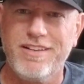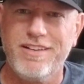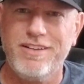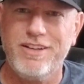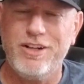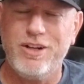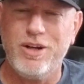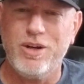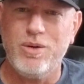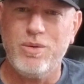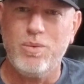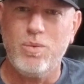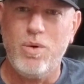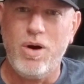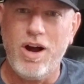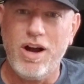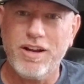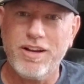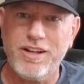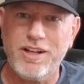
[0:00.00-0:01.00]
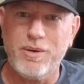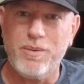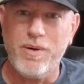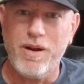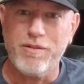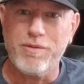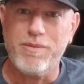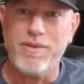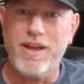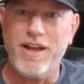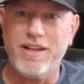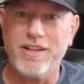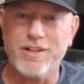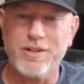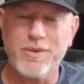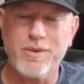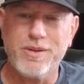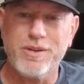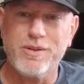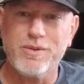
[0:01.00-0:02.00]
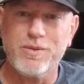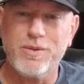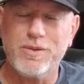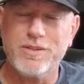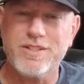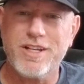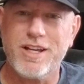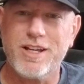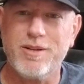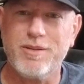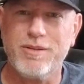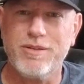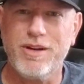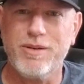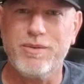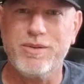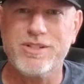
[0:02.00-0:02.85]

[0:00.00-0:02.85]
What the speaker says: walking away from that and doing this full time, right?